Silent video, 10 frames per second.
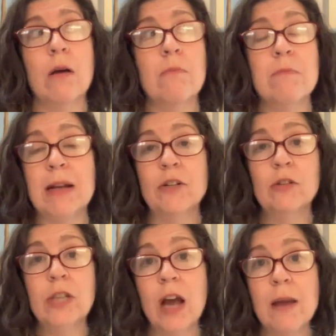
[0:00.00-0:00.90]
mental
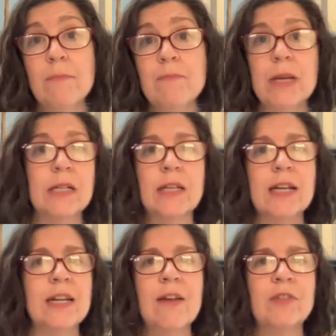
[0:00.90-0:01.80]
time because I
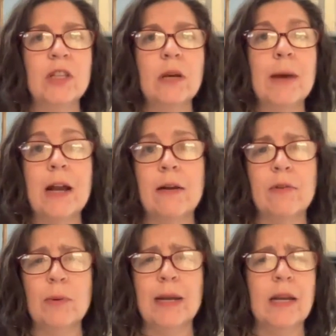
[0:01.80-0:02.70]
didn't have to think about it
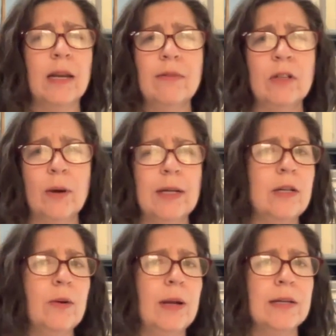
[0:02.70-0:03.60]
every week, even though I
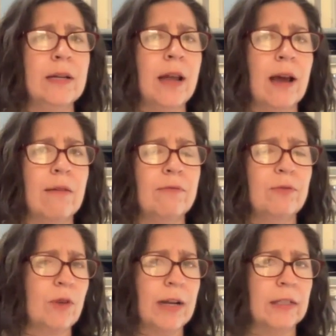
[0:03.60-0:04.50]
knew I didn't have
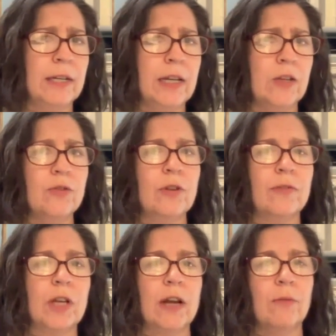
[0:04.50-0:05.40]
dry cleaning. You still have
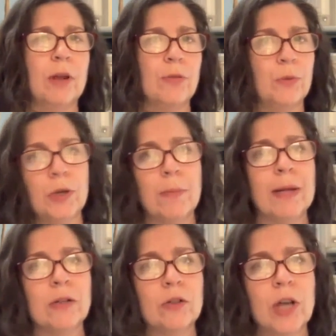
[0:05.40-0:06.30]
to kind of run through your
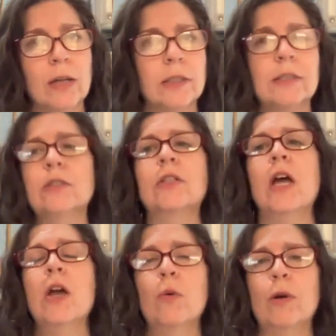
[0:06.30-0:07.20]
mental checklist
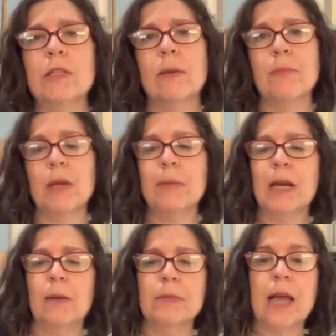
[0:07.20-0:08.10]
when something
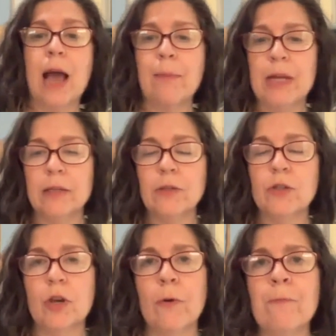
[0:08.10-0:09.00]
becomes a habit.
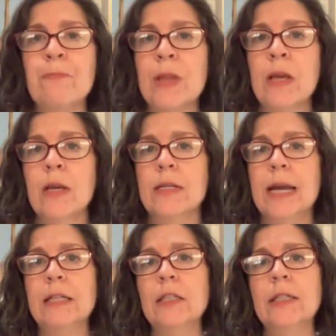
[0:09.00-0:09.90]
So
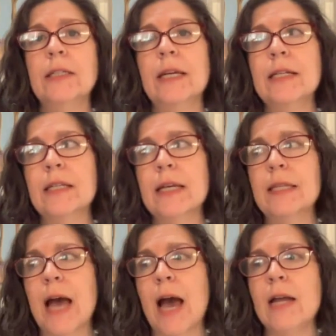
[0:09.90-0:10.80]
take a look at things like
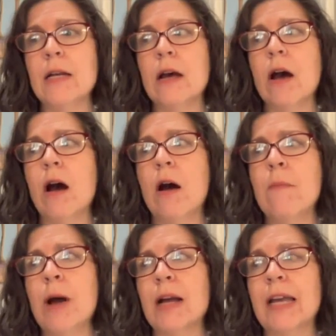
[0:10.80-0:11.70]
that.
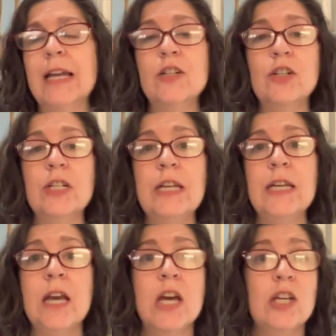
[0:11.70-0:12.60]

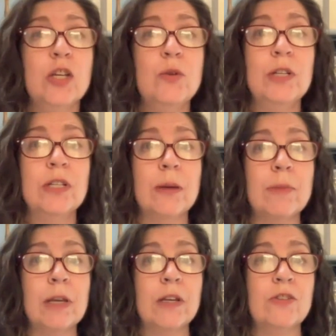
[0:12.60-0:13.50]
Occasionally you did
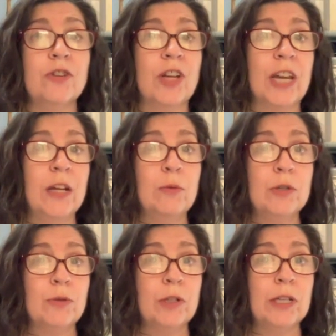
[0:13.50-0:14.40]
something because your kid
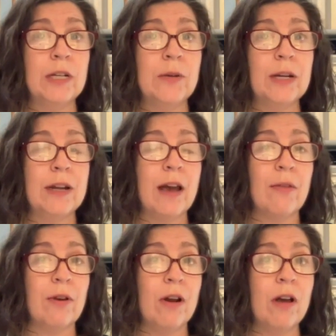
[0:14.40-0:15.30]
was really into it and now
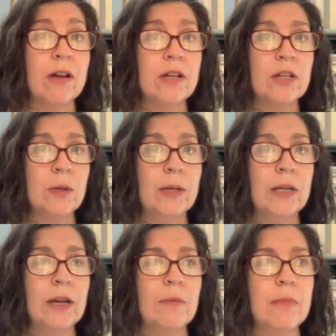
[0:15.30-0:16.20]
they're not into
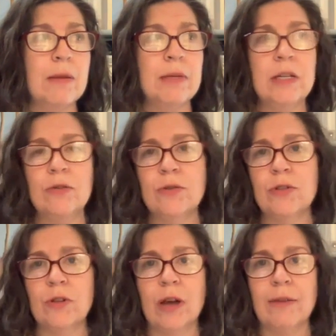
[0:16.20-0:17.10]
it, and maybe you
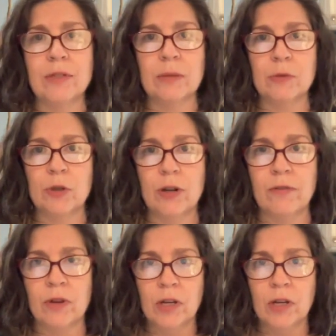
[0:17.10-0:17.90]
still have some sort of